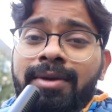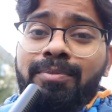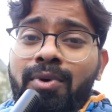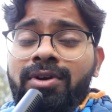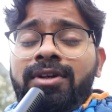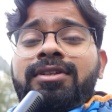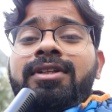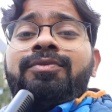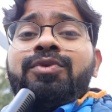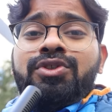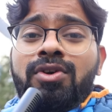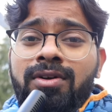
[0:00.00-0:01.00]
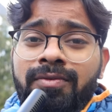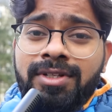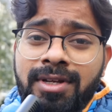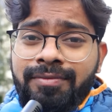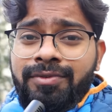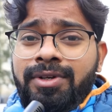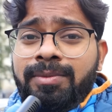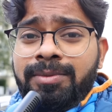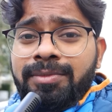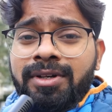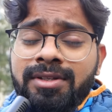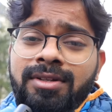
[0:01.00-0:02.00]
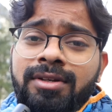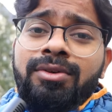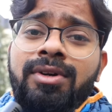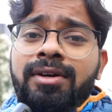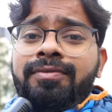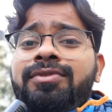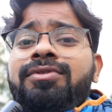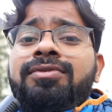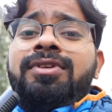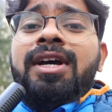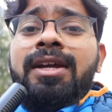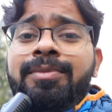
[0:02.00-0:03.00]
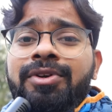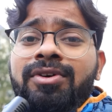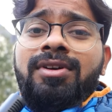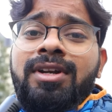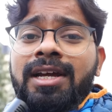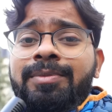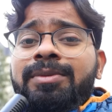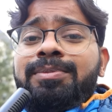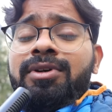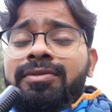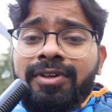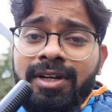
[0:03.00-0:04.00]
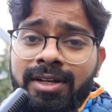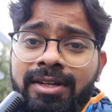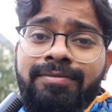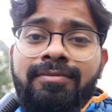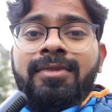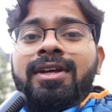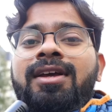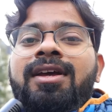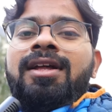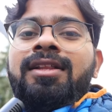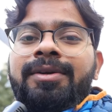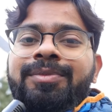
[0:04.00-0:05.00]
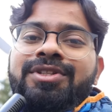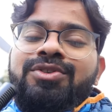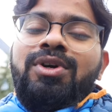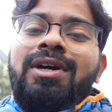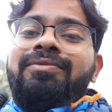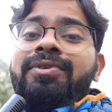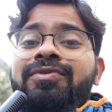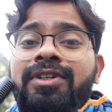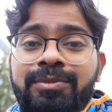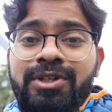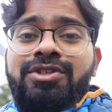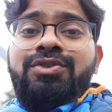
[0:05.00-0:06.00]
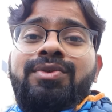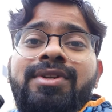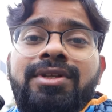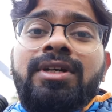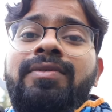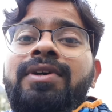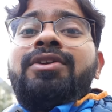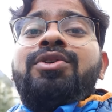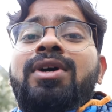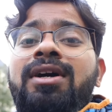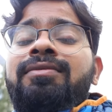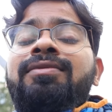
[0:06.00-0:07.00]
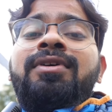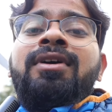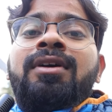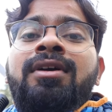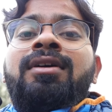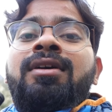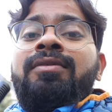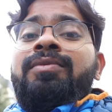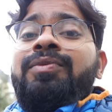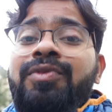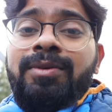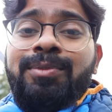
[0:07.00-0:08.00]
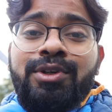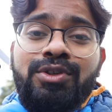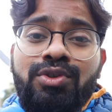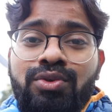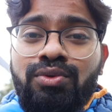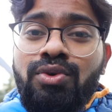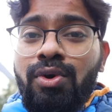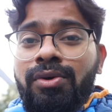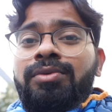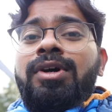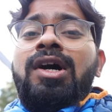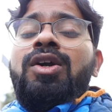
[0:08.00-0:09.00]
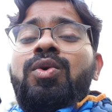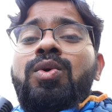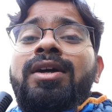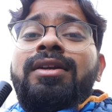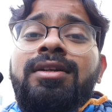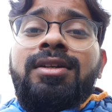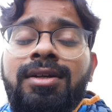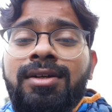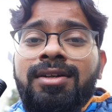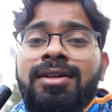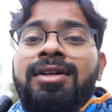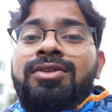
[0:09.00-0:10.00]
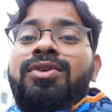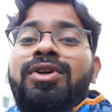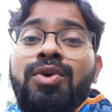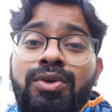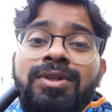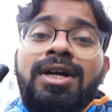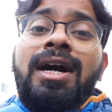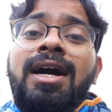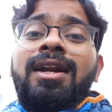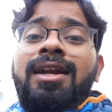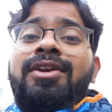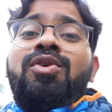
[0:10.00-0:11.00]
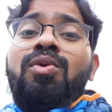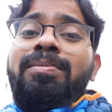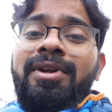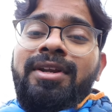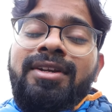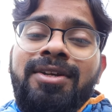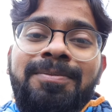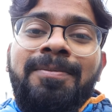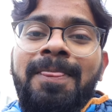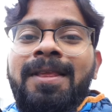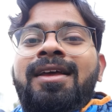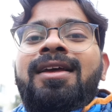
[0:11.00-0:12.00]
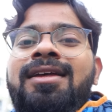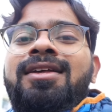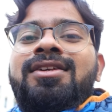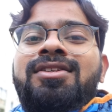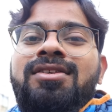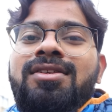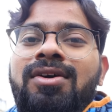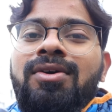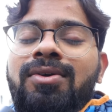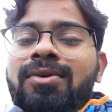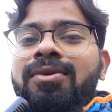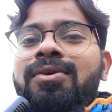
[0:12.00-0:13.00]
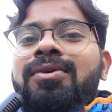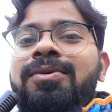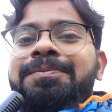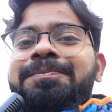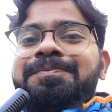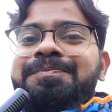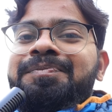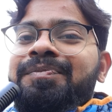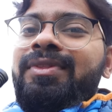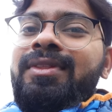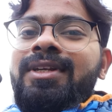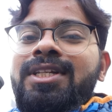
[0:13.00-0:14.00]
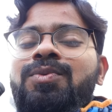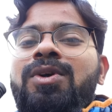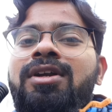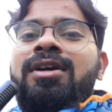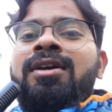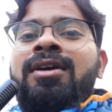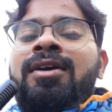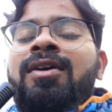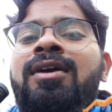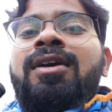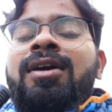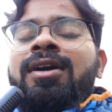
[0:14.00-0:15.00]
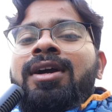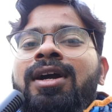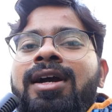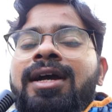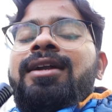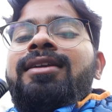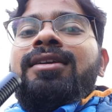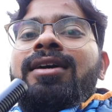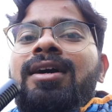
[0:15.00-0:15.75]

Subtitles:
important thing which you always have to remember is that you have to time your timing perfectly. That means you have 15 minutes to reserve and you have 15 minutes to go to the auto, and so go to the car and open it. So that's what. And